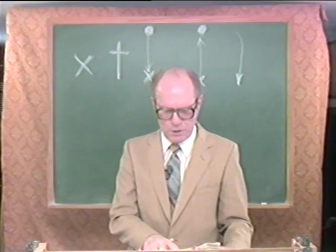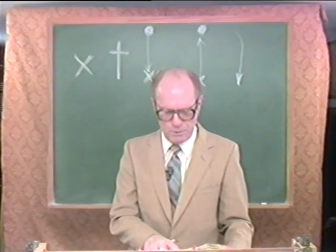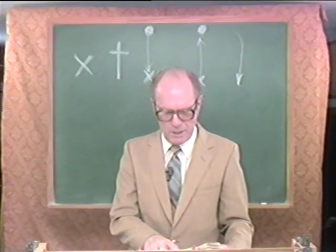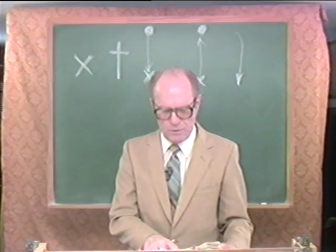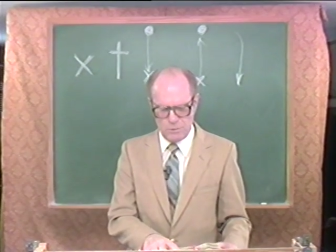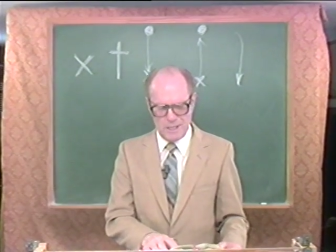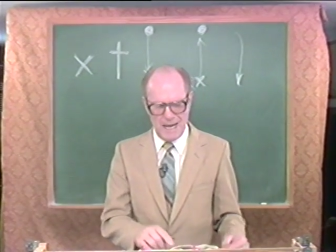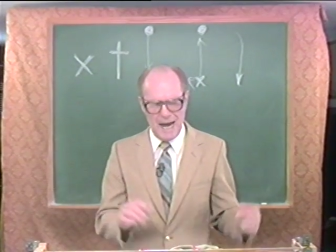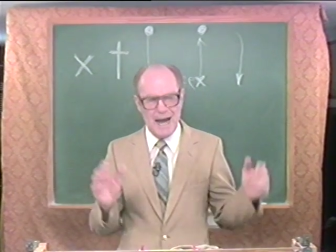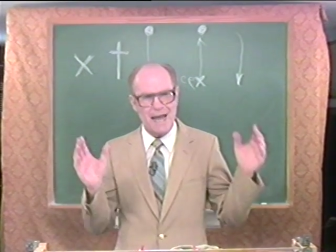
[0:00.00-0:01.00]
23,
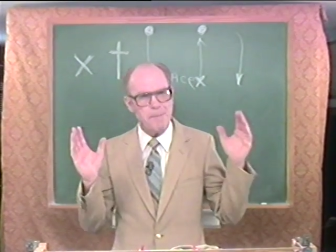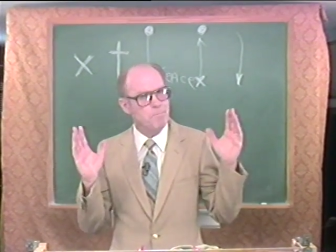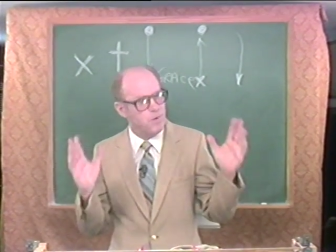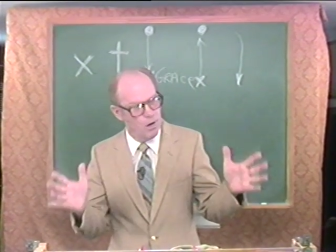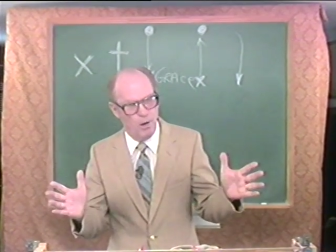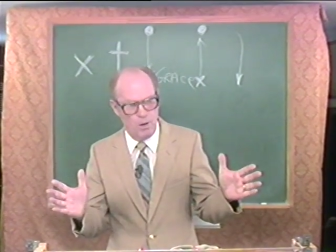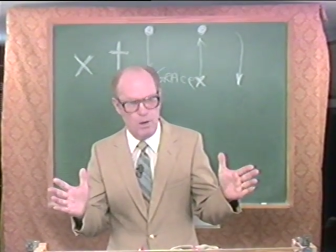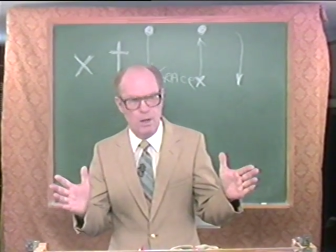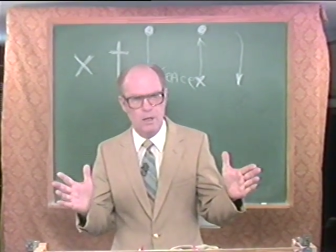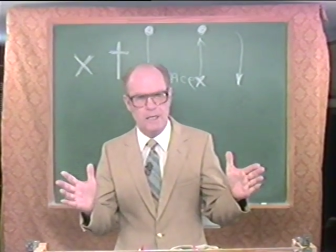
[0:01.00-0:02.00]
I,
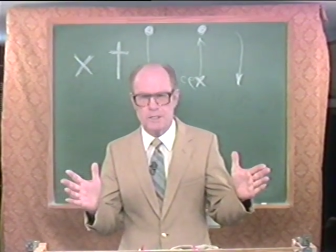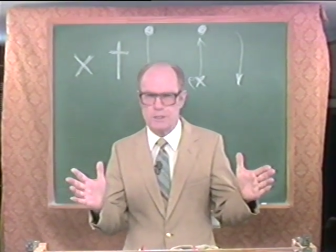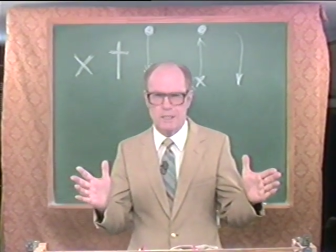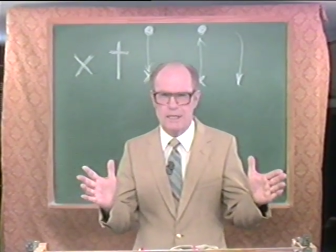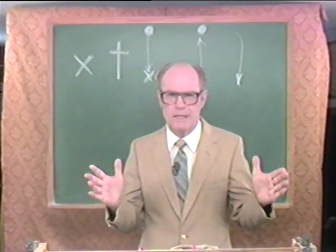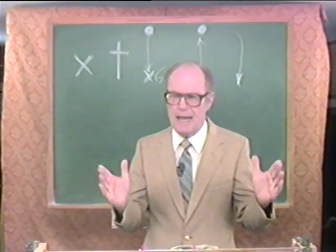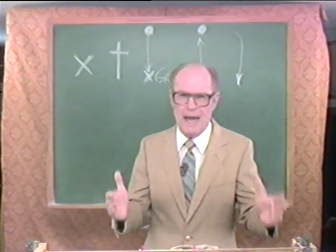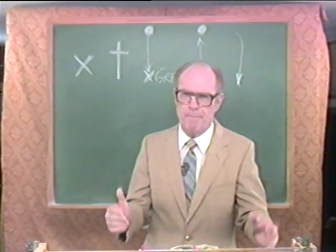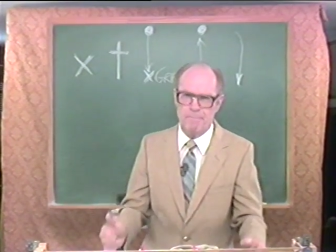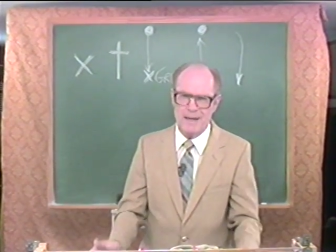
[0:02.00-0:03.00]
Paul, he said,
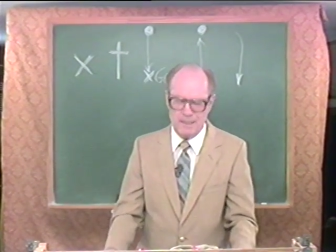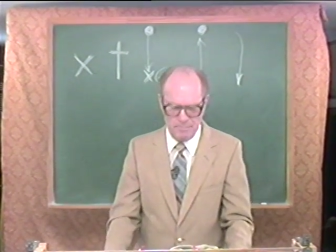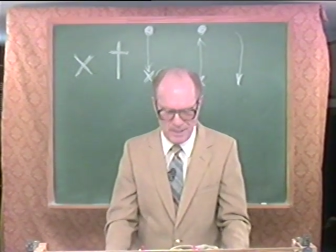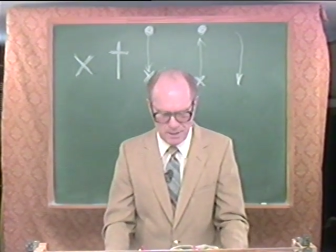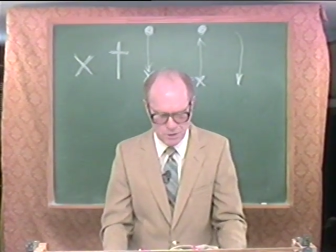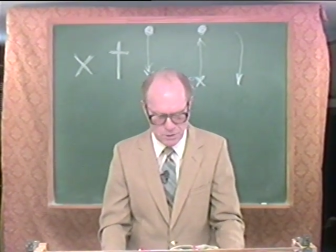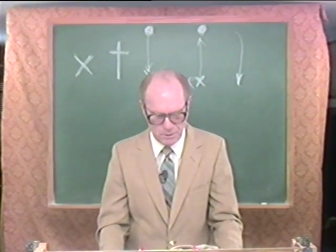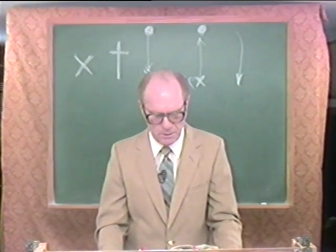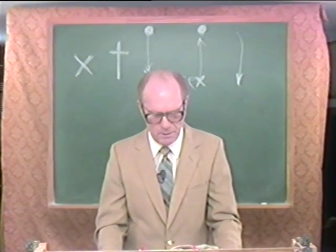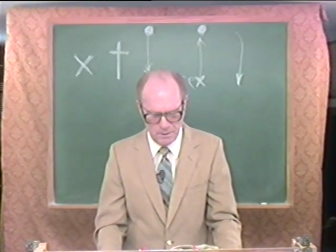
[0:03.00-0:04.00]
am made a
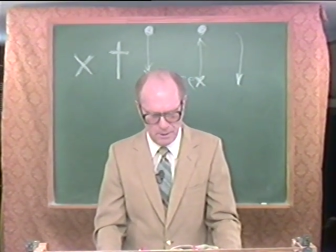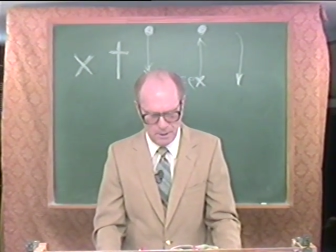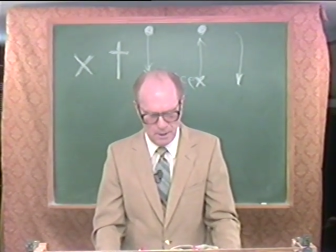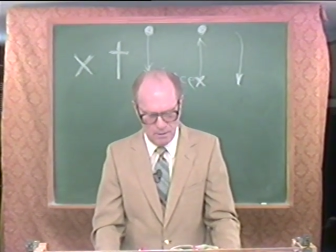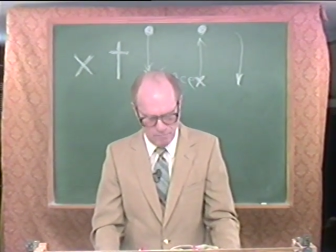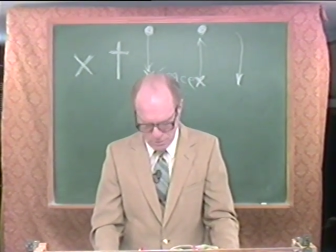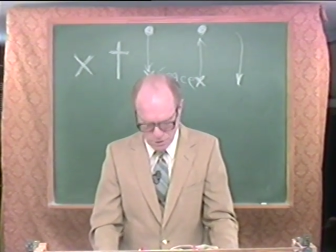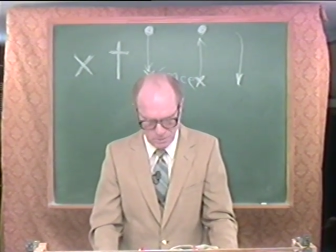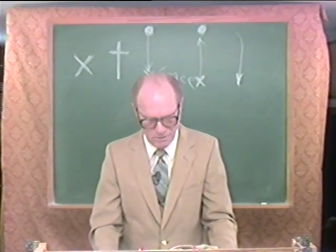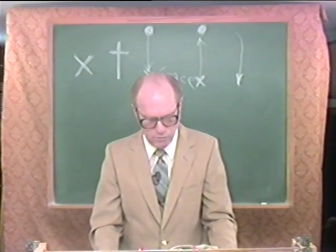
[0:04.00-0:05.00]
minister.
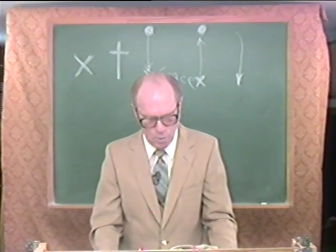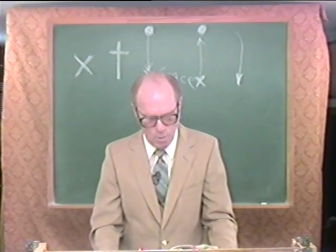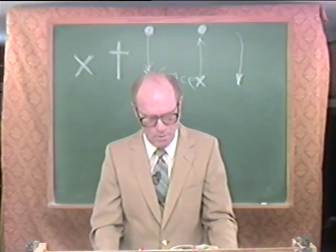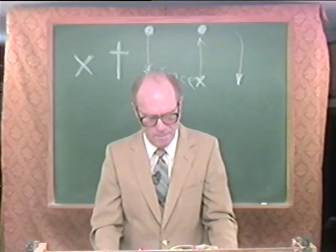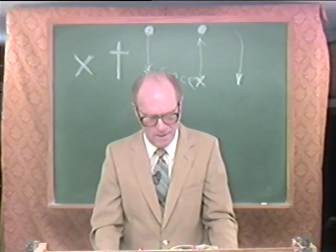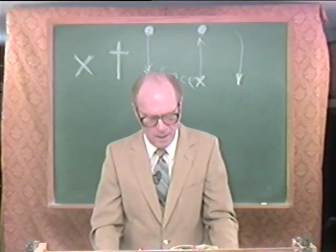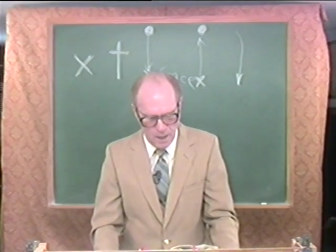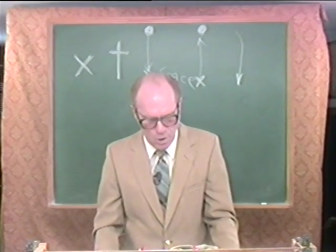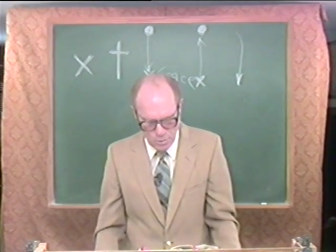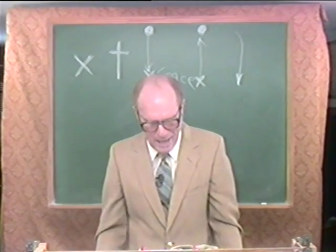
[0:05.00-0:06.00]
Verse 24,
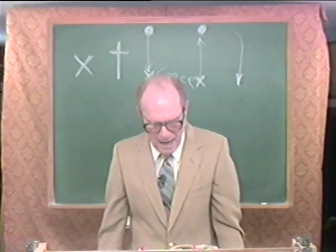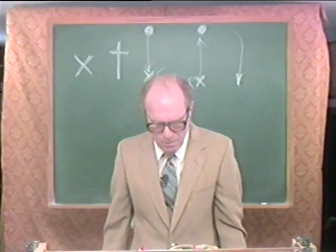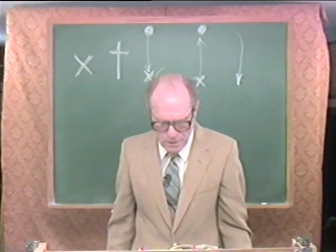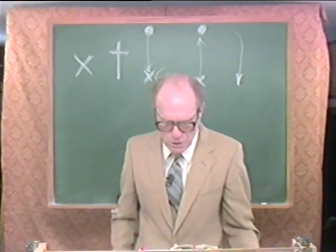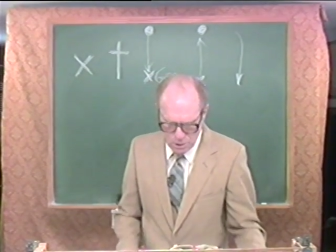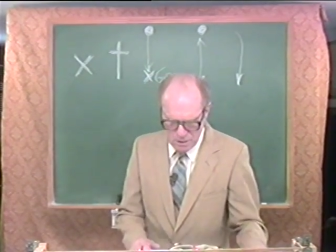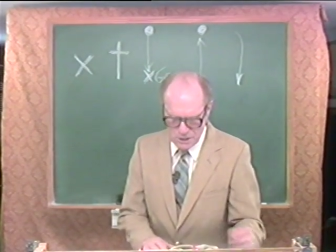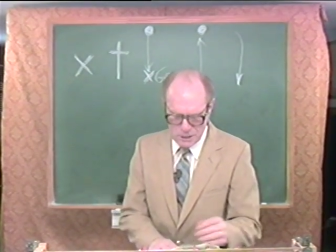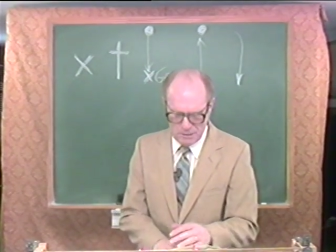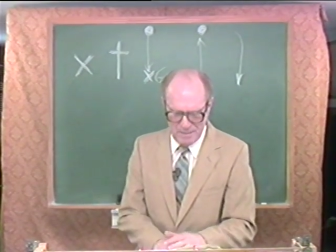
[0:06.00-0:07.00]
who now
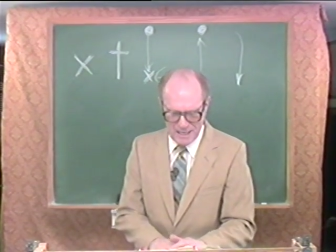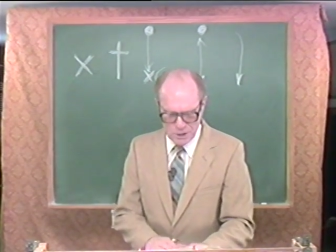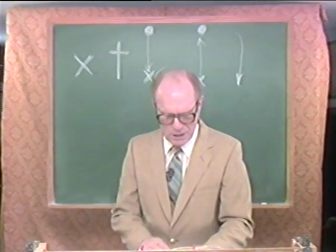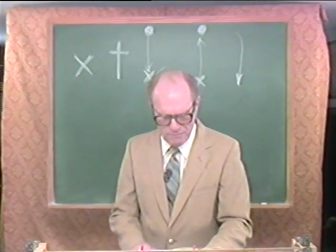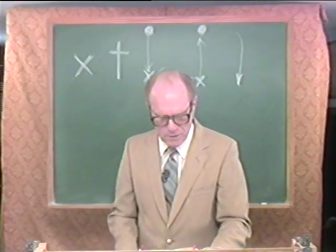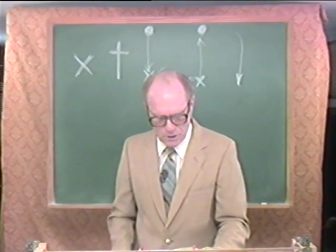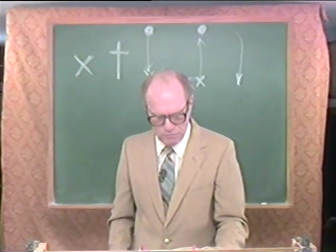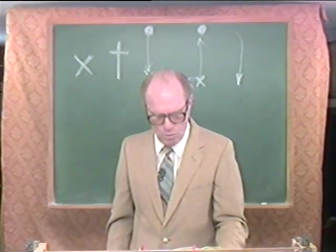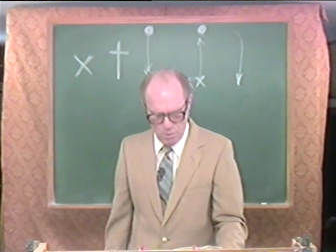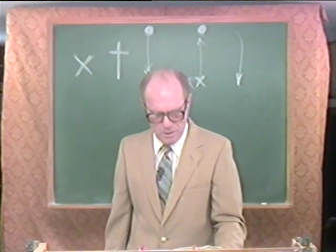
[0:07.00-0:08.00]
rejoice in my sufferings
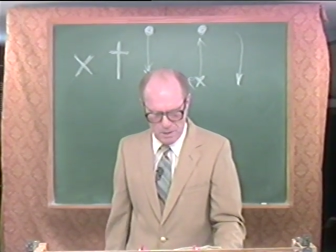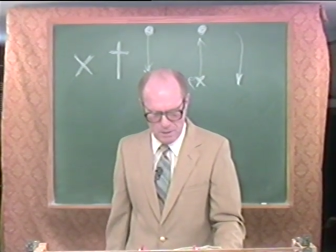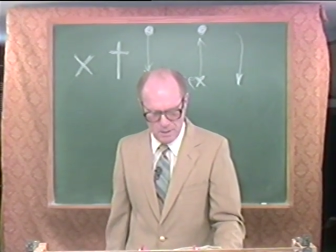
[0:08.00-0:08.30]
for you,